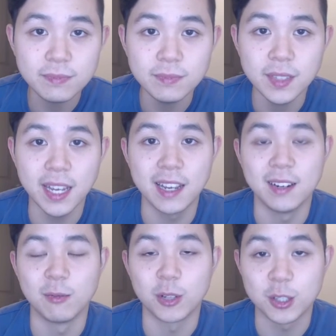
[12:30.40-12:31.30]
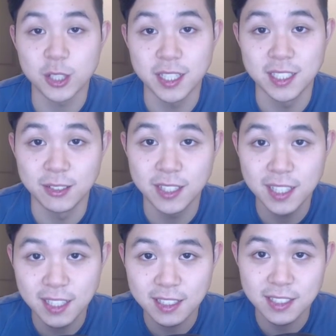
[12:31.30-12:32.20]
And what they're trying to do
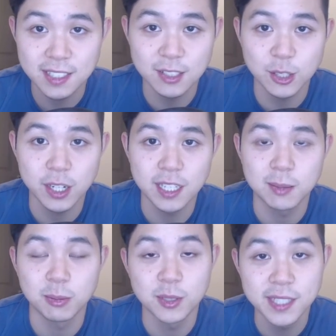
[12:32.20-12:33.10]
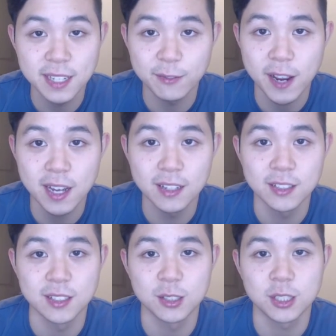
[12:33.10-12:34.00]
here is they're trying to present value
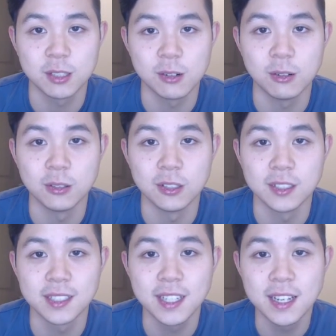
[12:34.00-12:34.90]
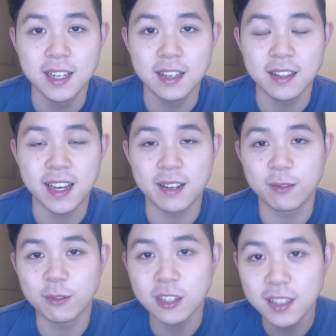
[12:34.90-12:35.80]
to their shareholders that
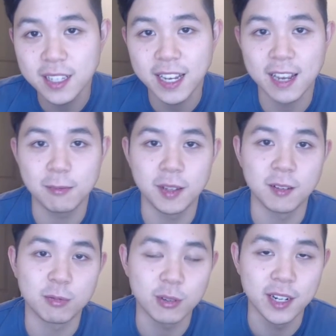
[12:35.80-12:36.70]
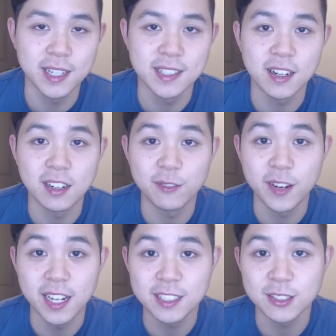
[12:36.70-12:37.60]
really can't be appraised on a
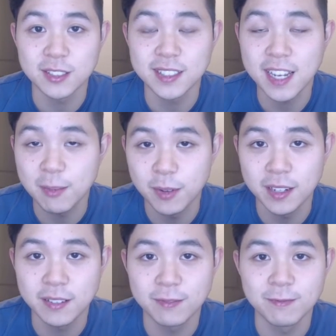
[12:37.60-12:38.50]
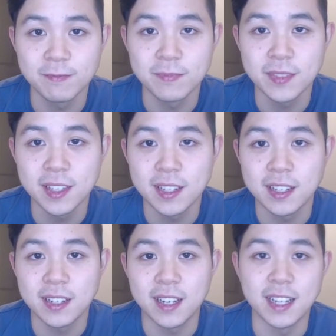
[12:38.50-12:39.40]
financial statement.
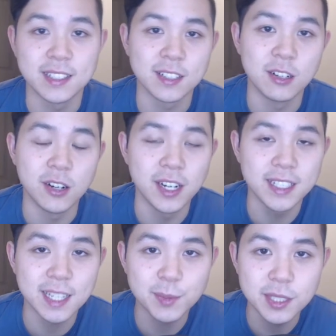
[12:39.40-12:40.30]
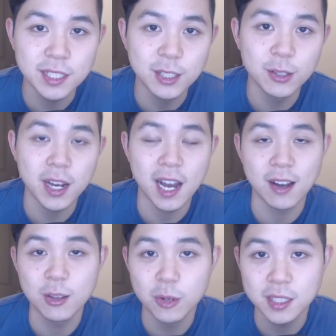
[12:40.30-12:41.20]
And so it's up to you how
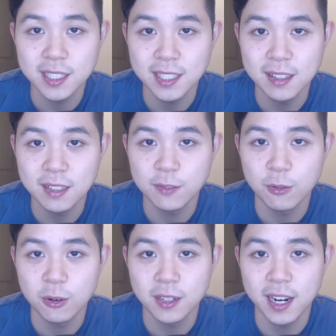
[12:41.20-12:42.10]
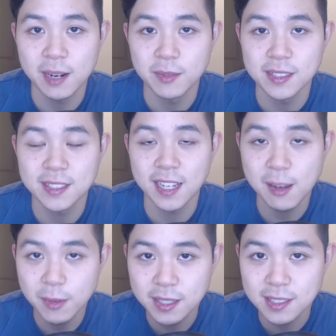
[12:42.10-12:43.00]
you want to take these forward guidance
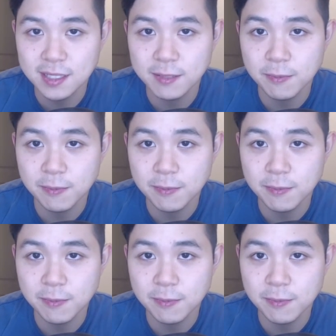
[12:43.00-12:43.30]
statements,